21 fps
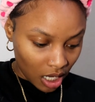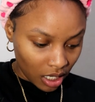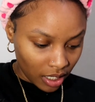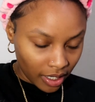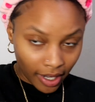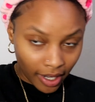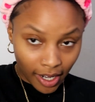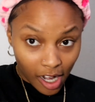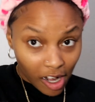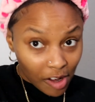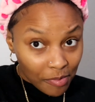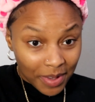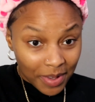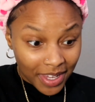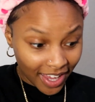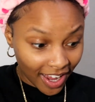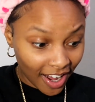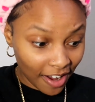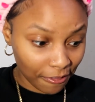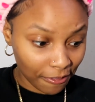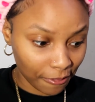Girl,
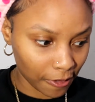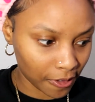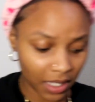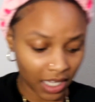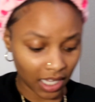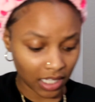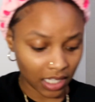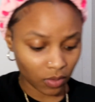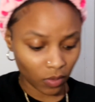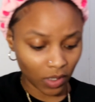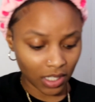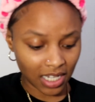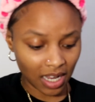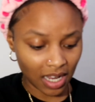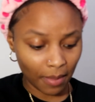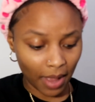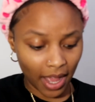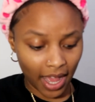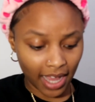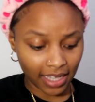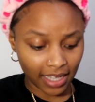be careful, because one
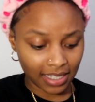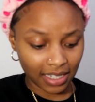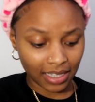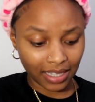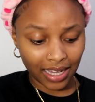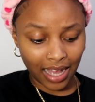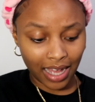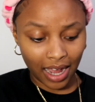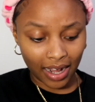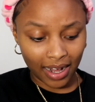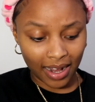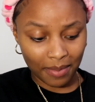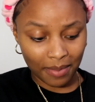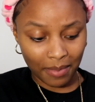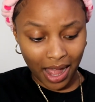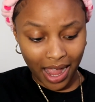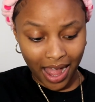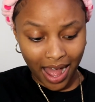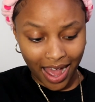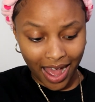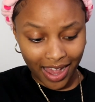time I accidentally got it in
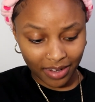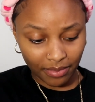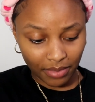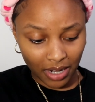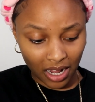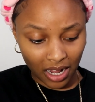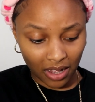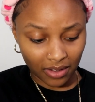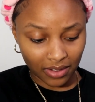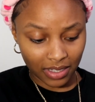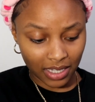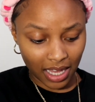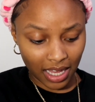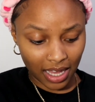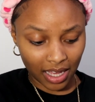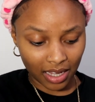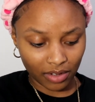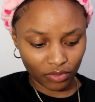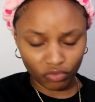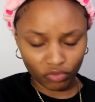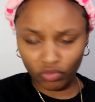my eyebrows
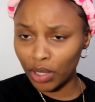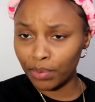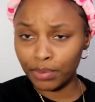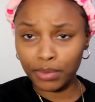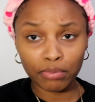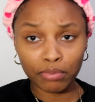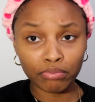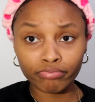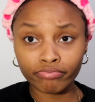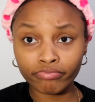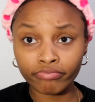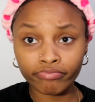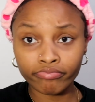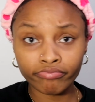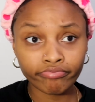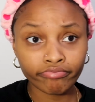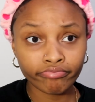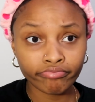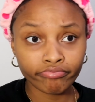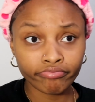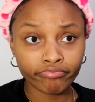and ripped them
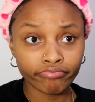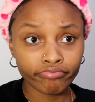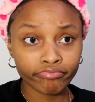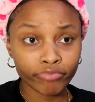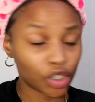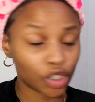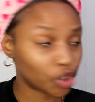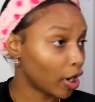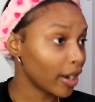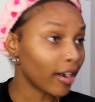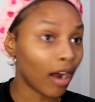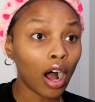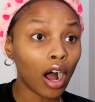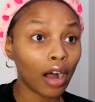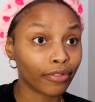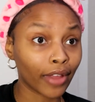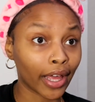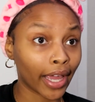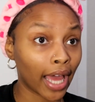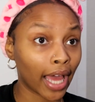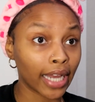straight
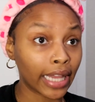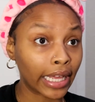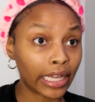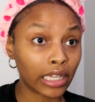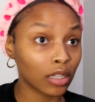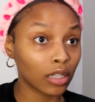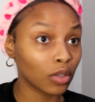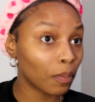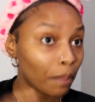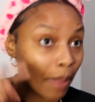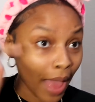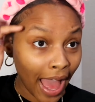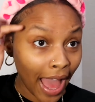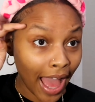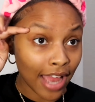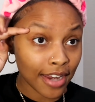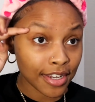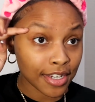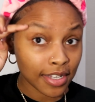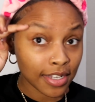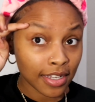off. Like, had like a little
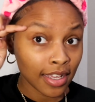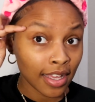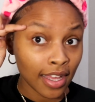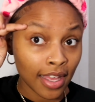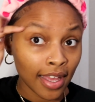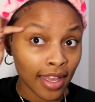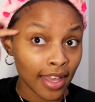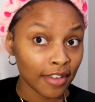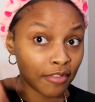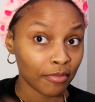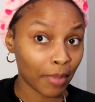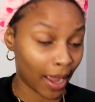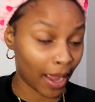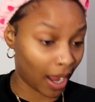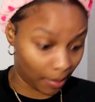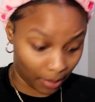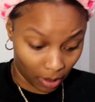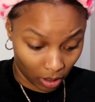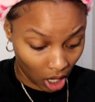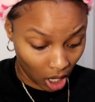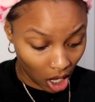patch. My
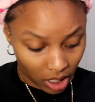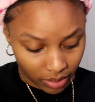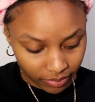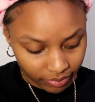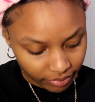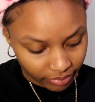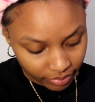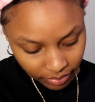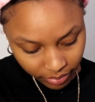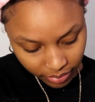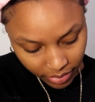eyebrow gone.